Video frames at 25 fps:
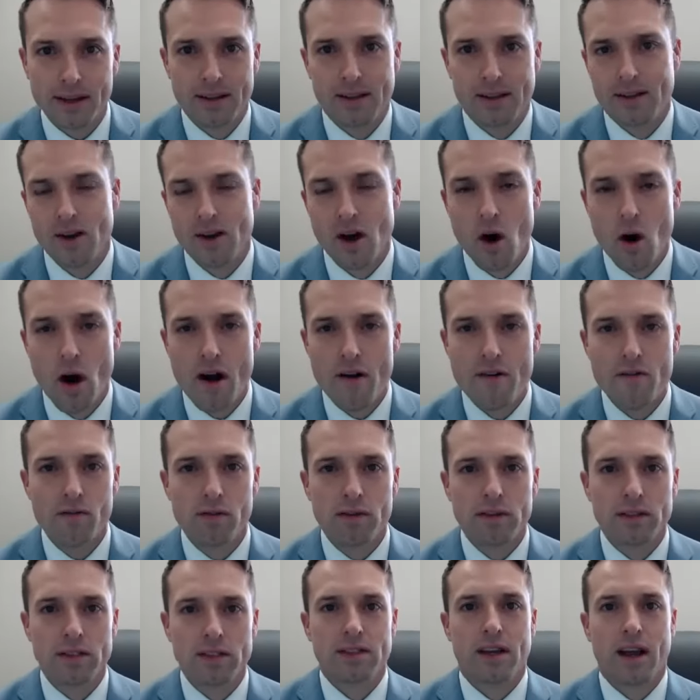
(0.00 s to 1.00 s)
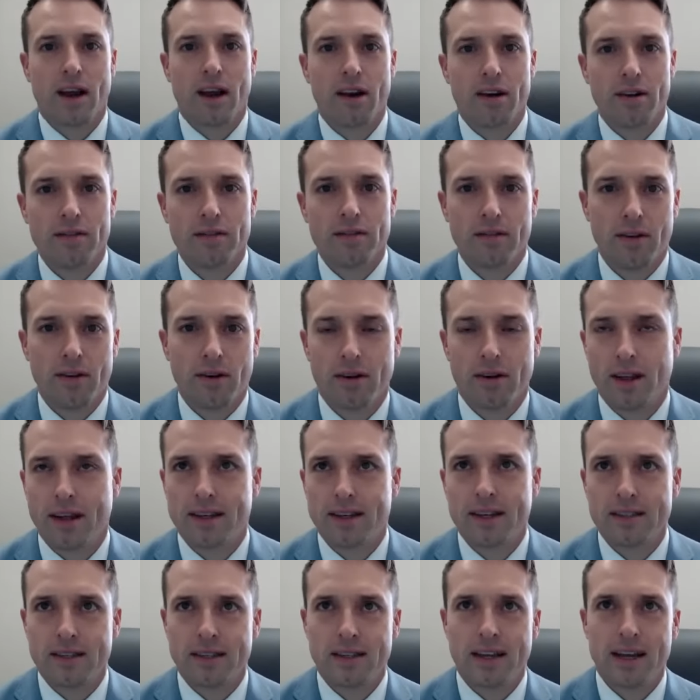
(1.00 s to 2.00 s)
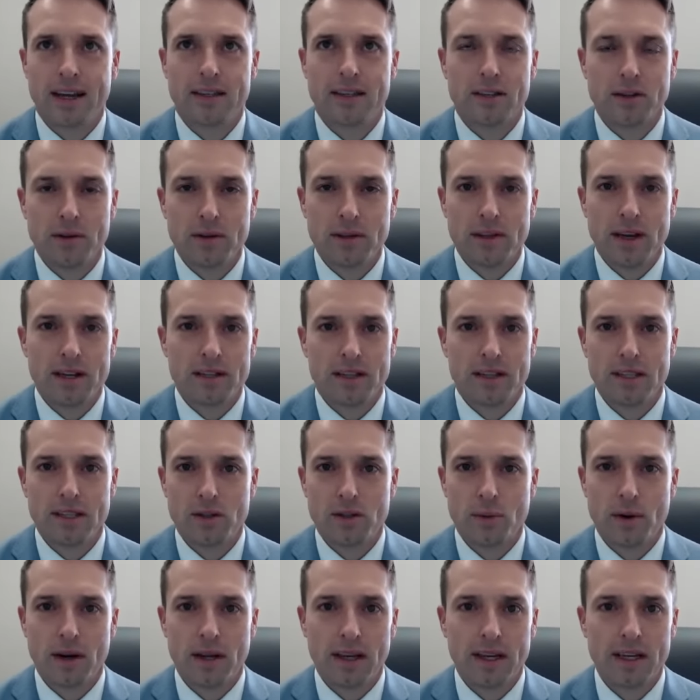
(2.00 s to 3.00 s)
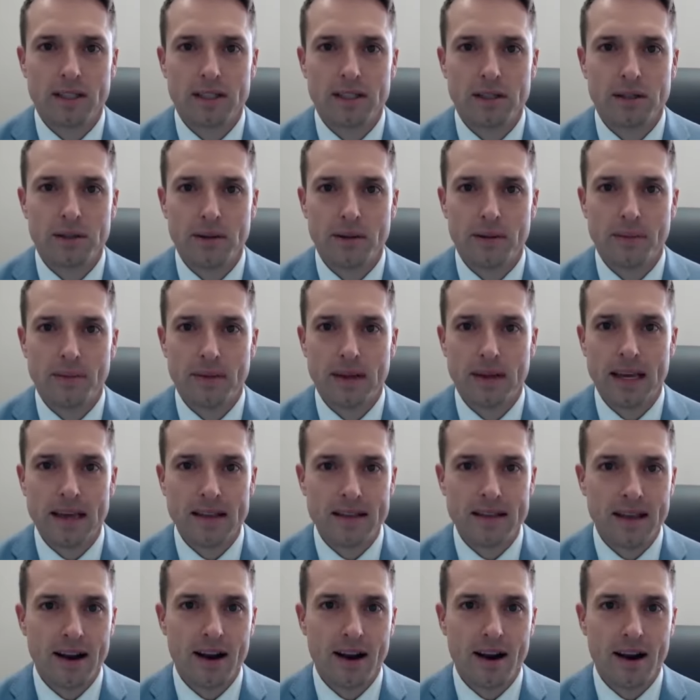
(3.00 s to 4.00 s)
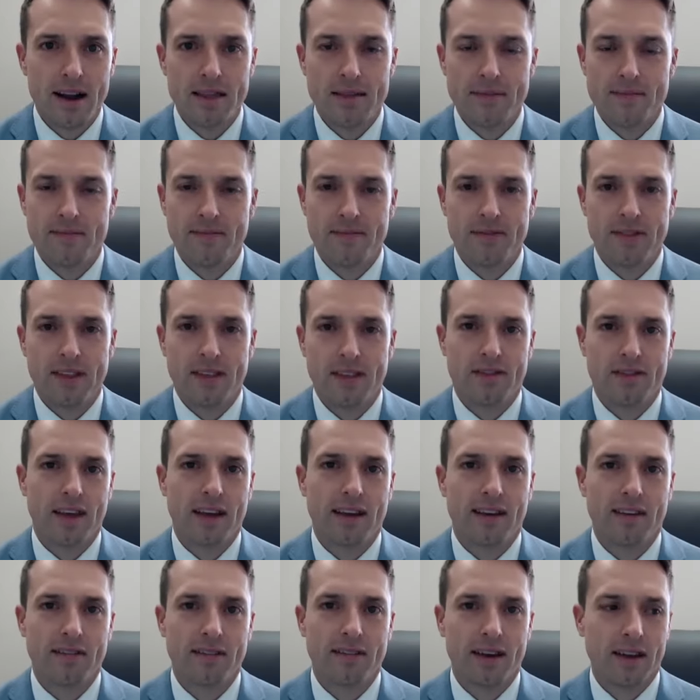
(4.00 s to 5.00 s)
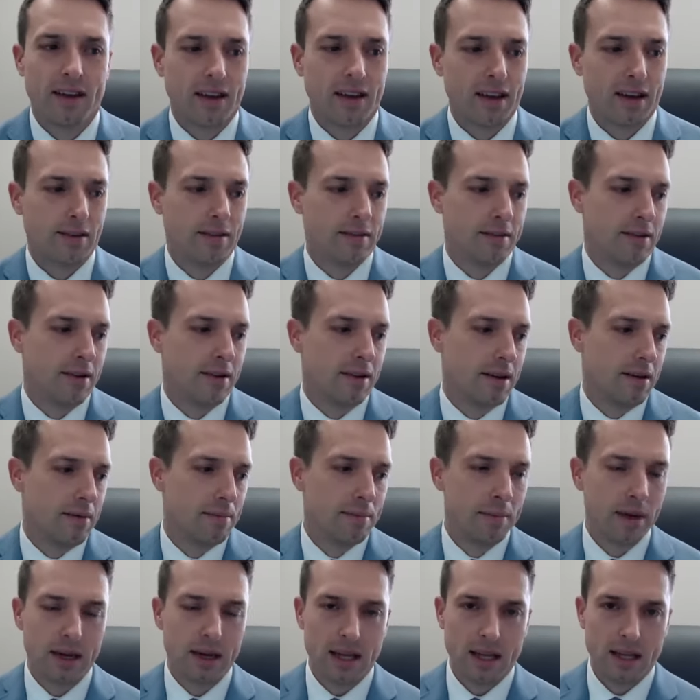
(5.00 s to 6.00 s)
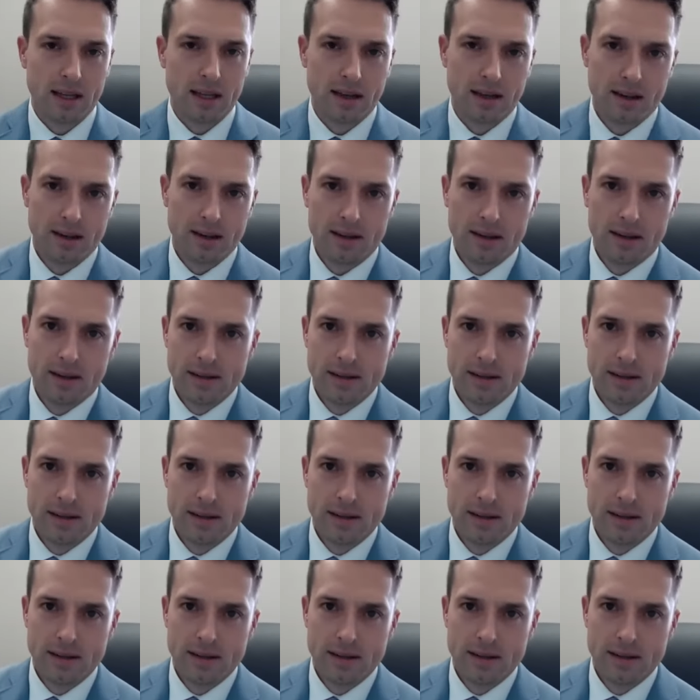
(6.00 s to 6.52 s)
know everyone's scared of, or like doesn't like doing that. So they just want to get you in there in the thick of it, like immediately.